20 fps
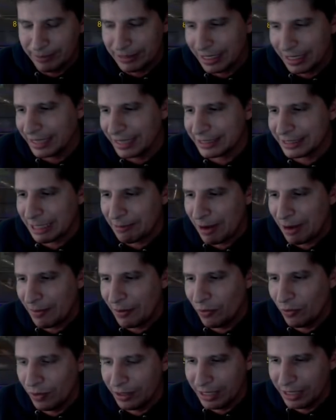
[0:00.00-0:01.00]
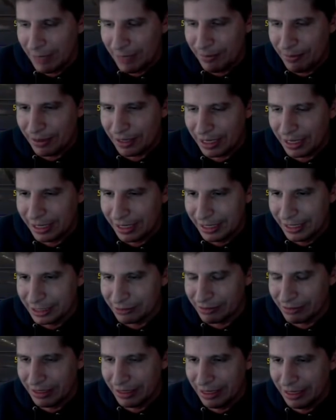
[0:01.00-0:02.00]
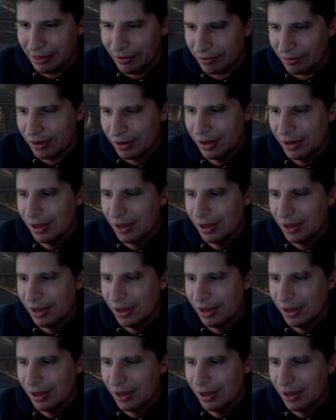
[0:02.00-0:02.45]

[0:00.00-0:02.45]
I guess I probably would keep it like it is right now.